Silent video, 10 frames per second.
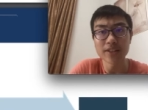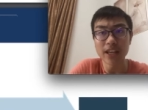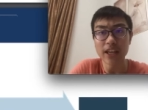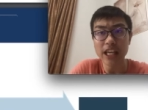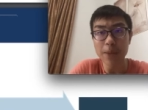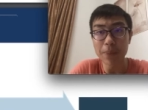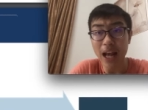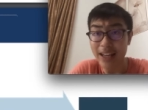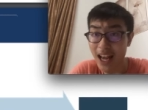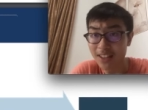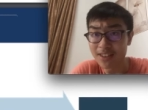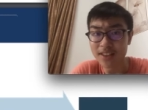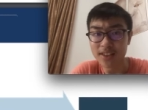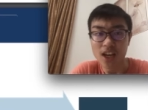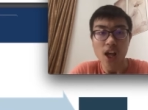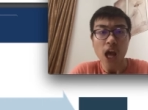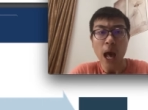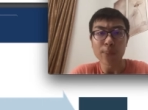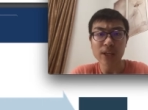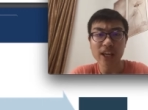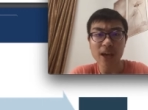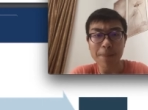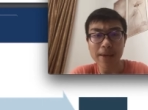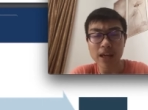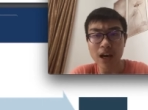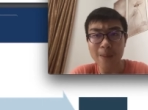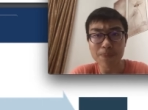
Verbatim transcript: It can be analysis, and it can be uh,